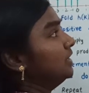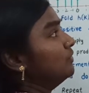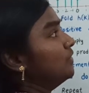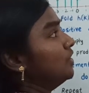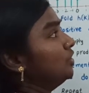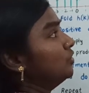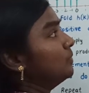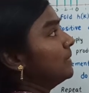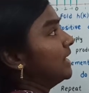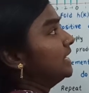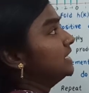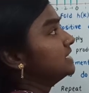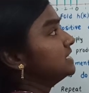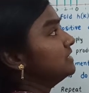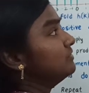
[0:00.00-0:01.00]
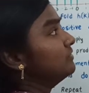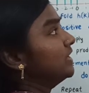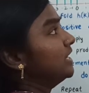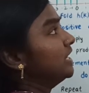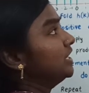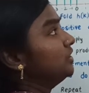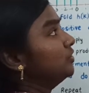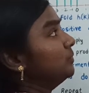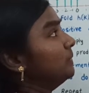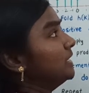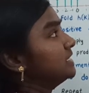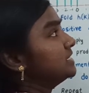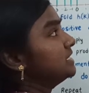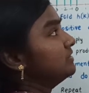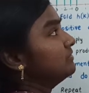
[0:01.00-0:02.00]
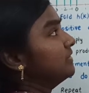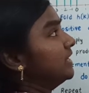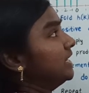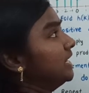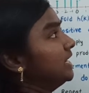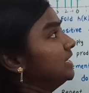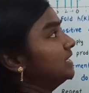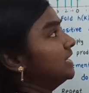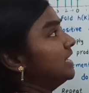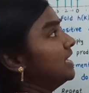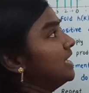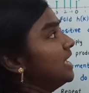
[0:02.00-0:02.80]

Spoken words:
equal to minus infinite to plus infinite